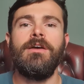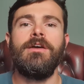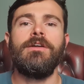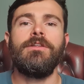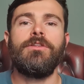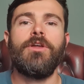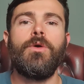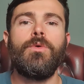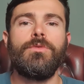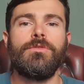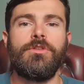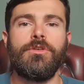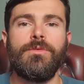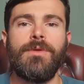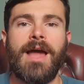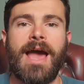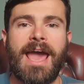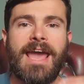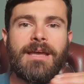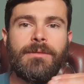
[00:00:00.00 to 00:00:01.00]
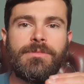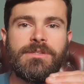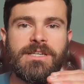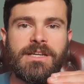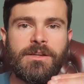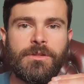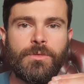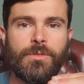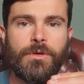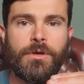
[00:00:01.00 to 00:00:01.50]
Don't do like
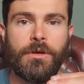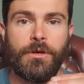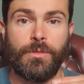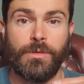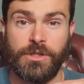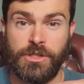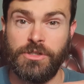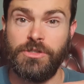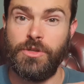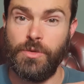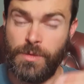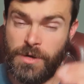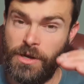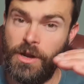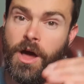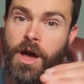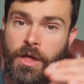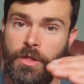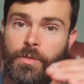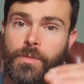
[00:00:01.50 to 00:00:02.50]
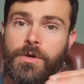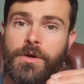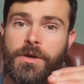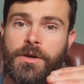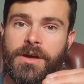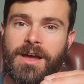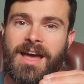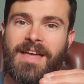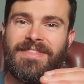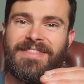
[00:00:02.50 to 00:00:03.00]
80% of the work, which is doing a lot of the
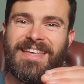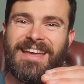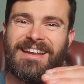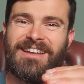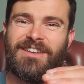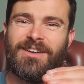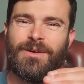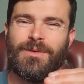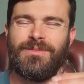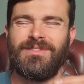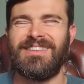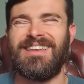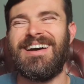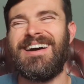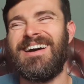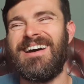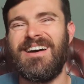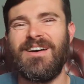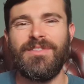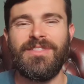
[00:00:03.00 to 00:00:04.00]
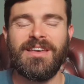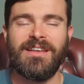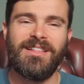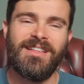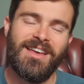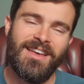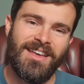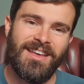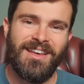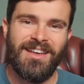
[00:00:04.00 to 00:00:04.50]
work, and then go,
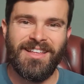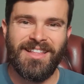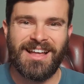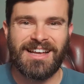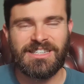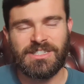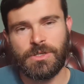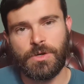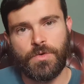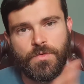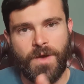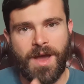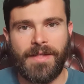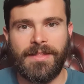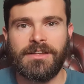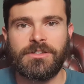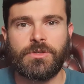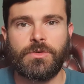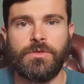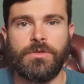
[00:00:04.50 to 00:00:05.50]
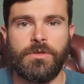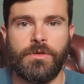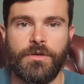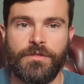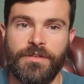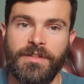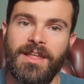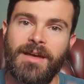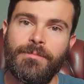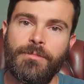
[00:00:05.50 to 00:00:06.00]
That's alright, that's good
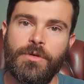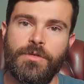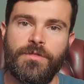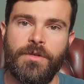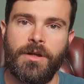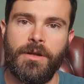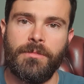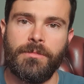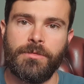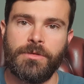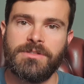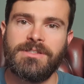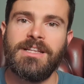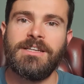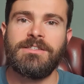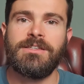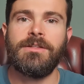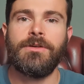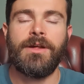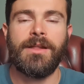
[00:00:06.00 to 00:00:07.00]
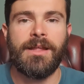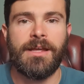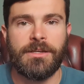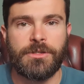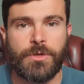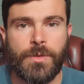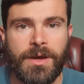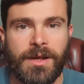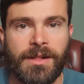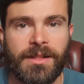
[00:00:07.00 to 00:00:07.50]
enough, and then move on. Because let's look at this
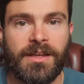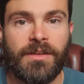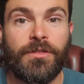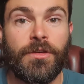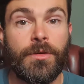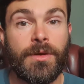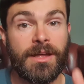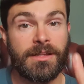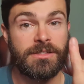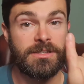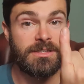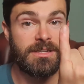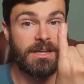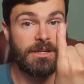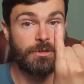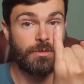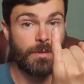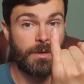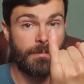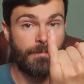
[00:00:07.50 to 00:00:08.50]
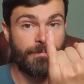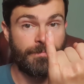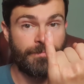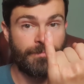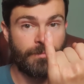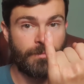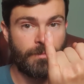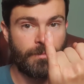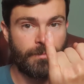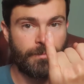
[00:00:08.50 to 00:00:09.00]
quickly. If you get to stage 1,
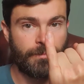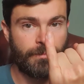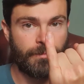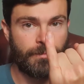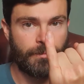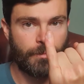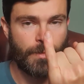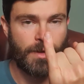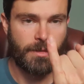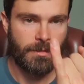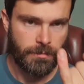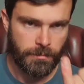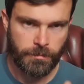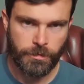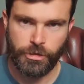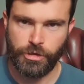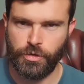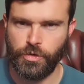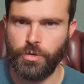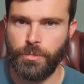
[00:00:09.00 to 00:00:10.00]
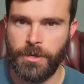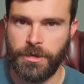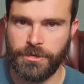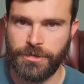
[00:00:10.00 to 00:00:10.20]
well, you should all be on